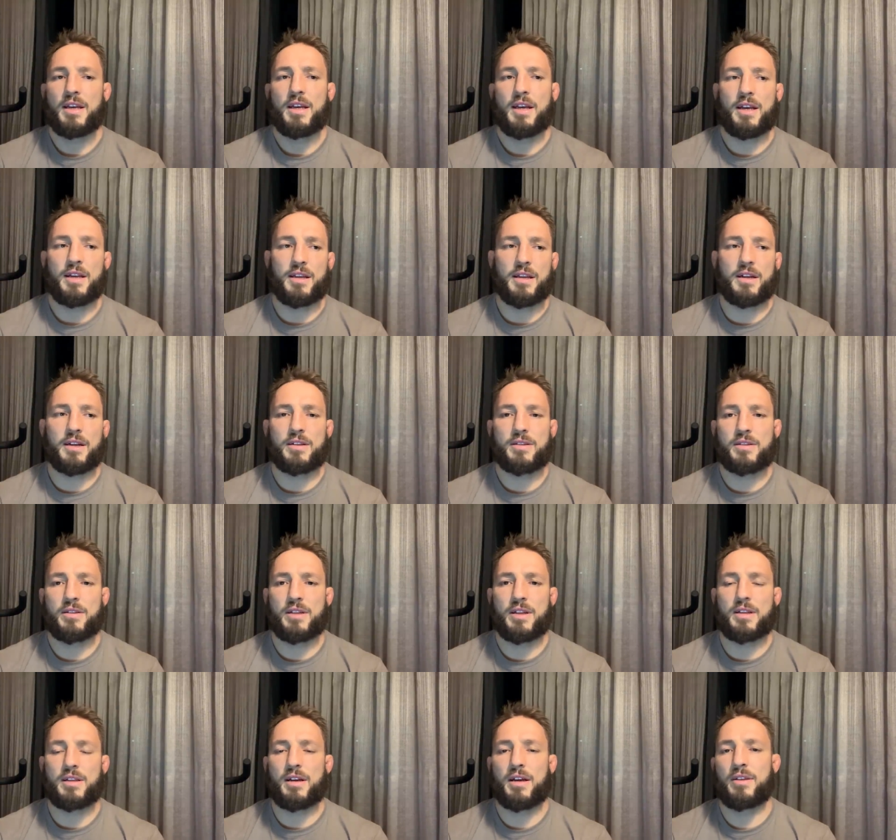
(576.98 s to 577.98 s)
And yeah, so
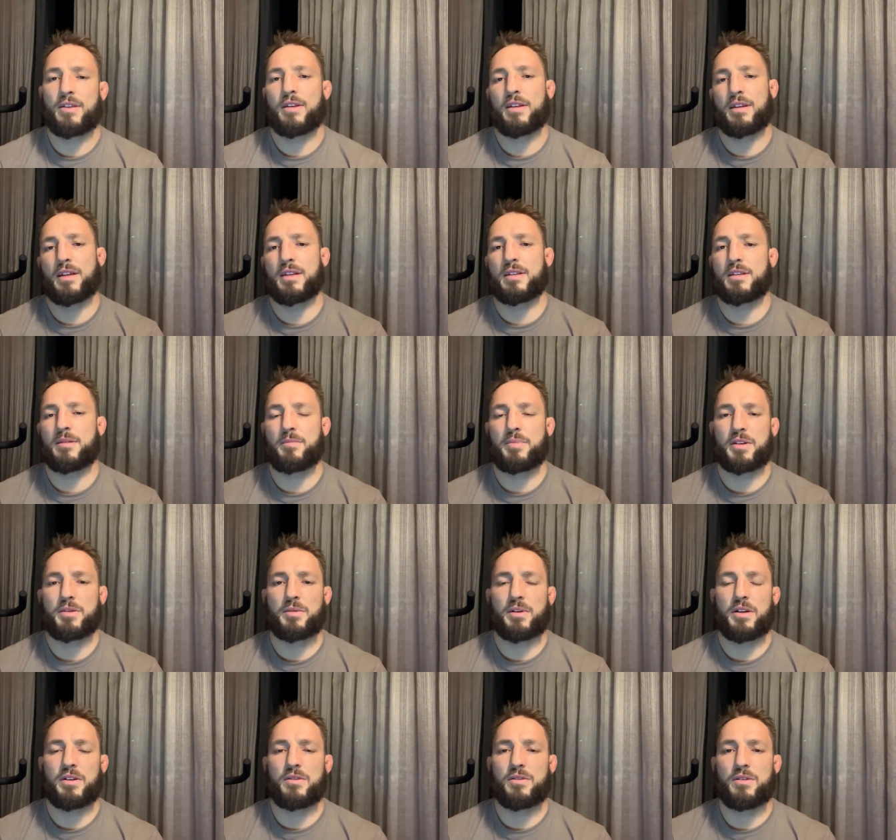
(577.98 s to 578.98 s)
that's, I think that's the best
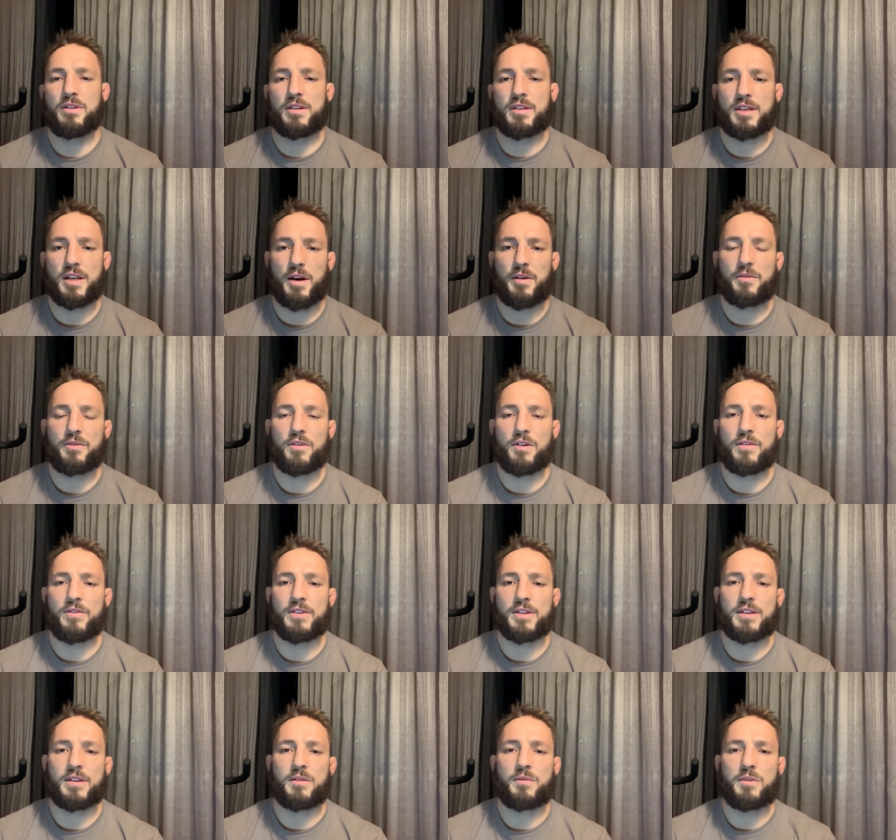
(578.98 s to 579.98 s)
way to do it. Start with
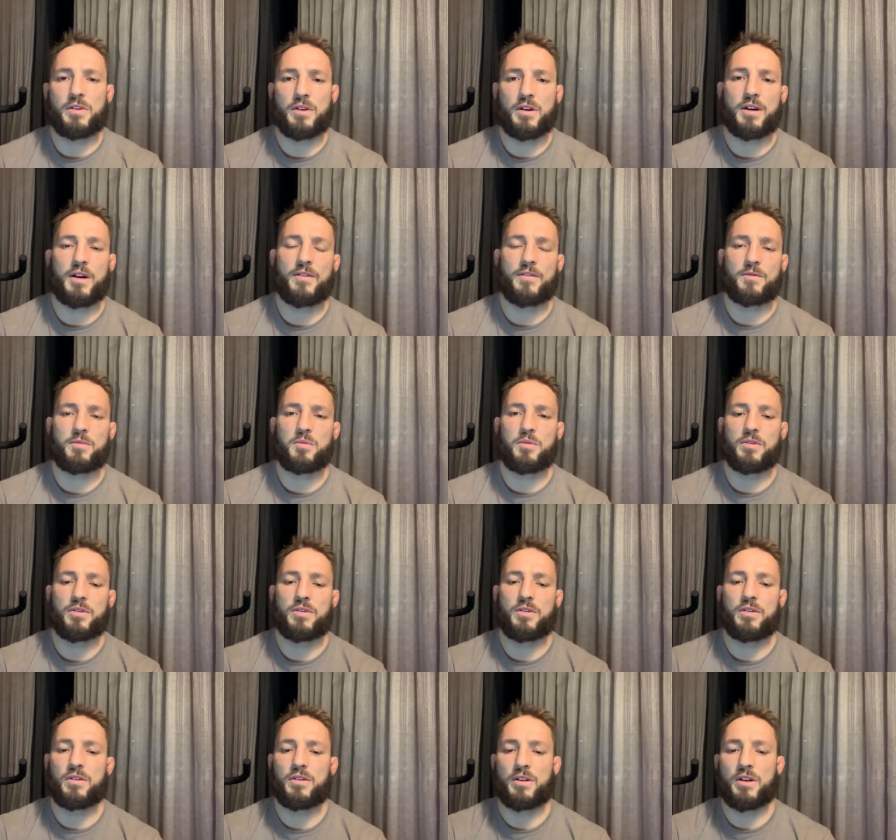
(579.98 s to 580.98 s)
novice, and when you're comfortable
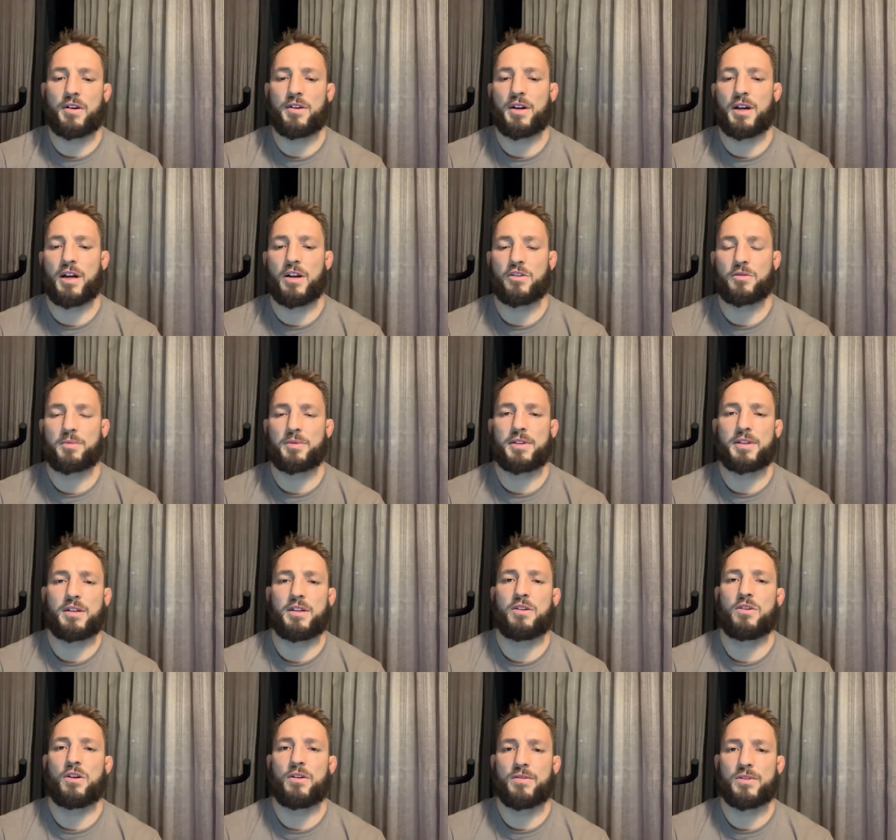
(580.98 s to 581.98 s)
with going one hundred percent
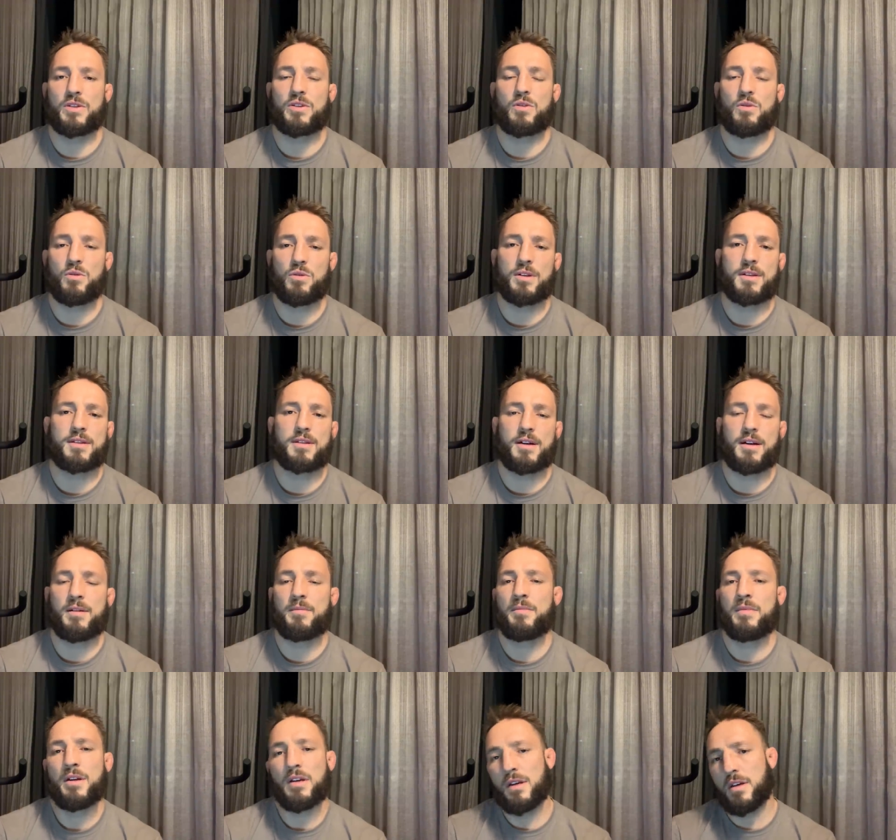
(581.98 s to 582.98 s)
novice all the time,
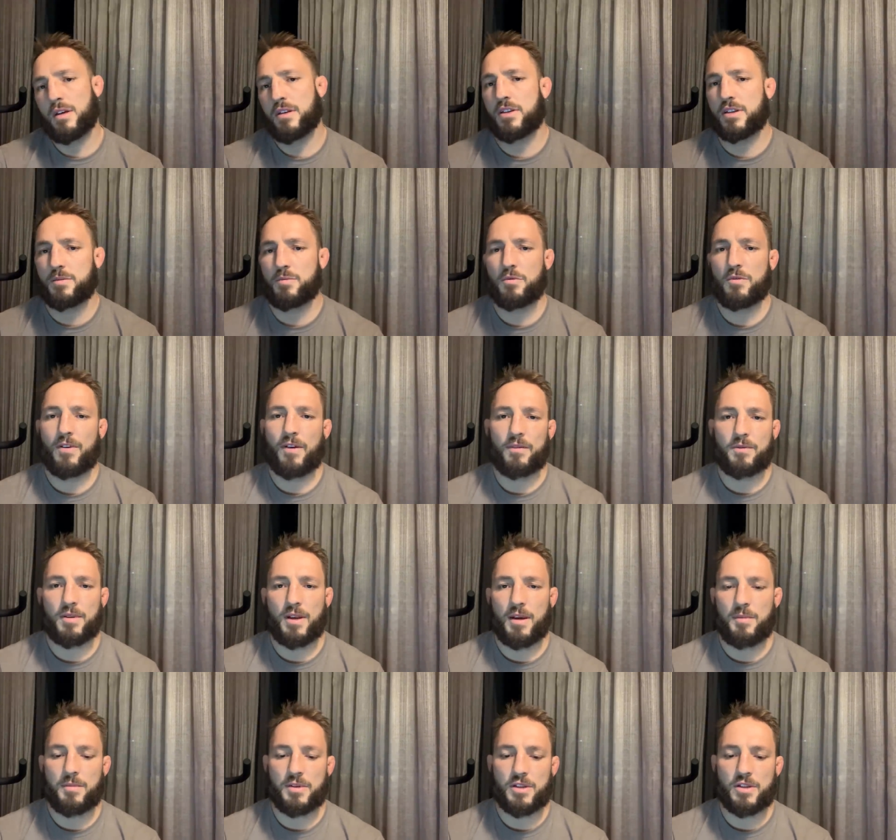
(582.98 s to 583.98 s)
just move up to
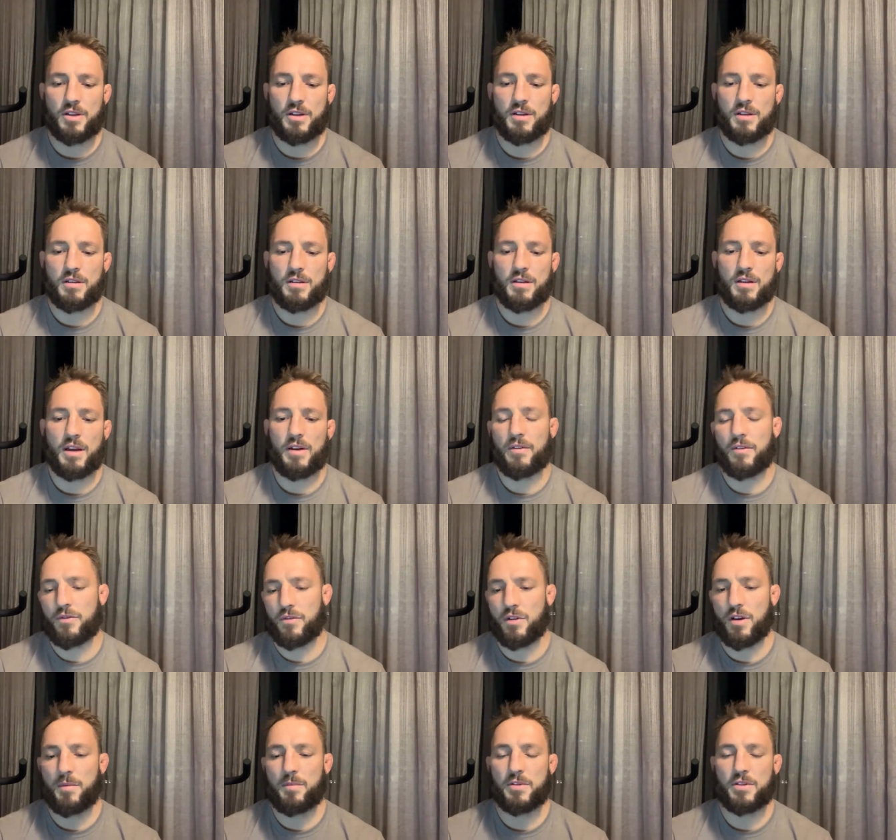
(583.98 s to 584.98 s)
amateur, have a
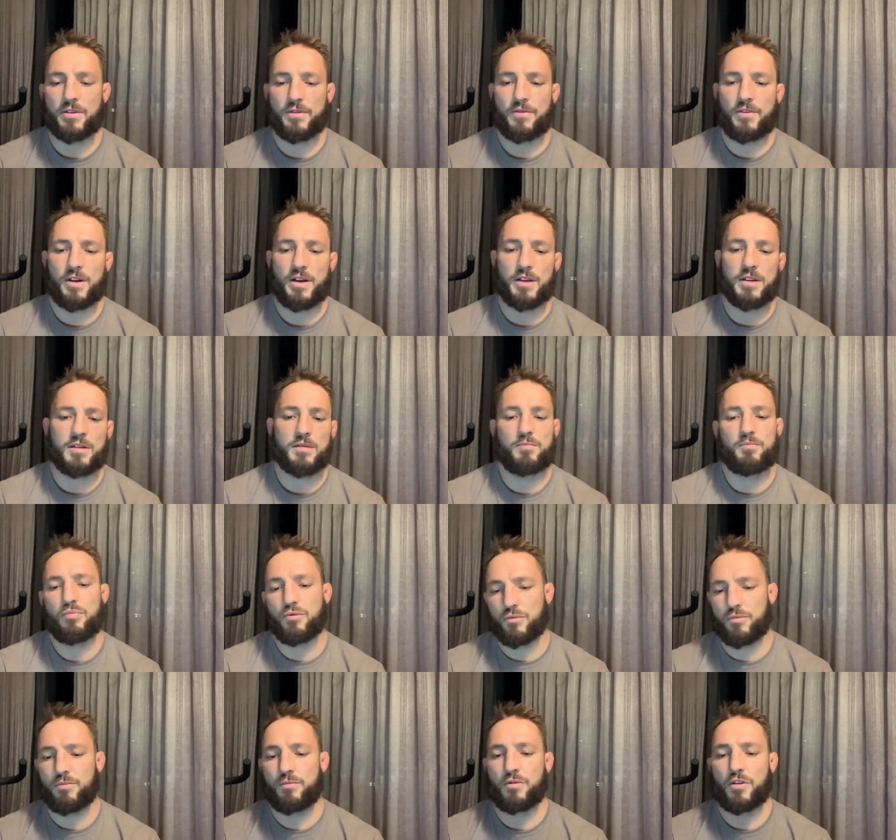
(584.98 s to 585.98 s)
few amateur fights,
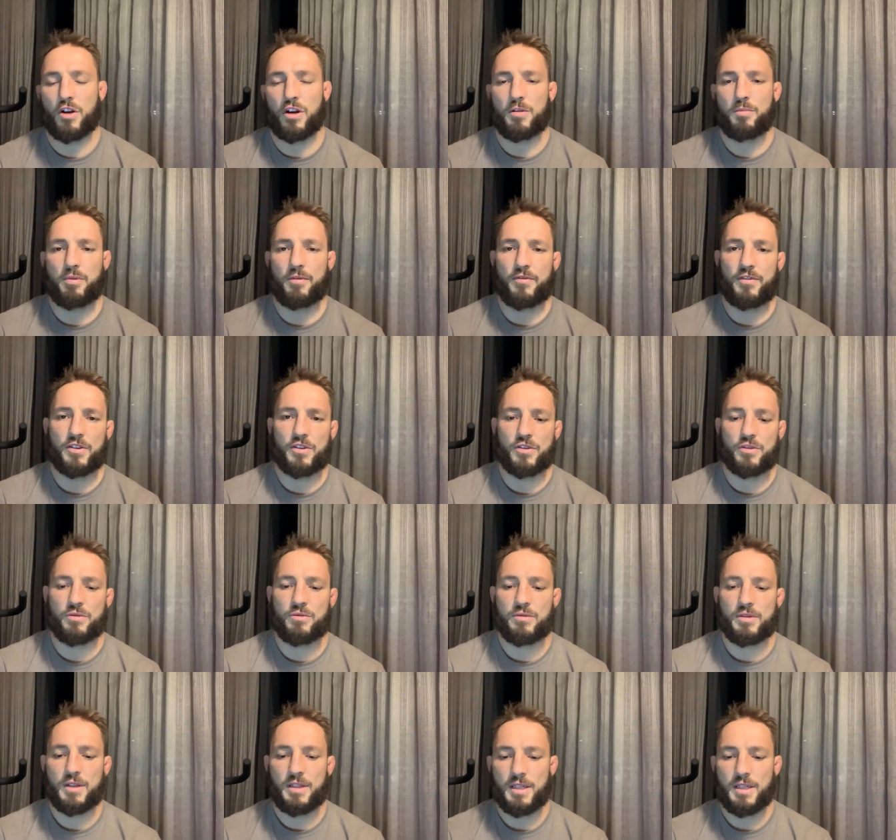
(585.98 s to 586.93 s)
or go to professional.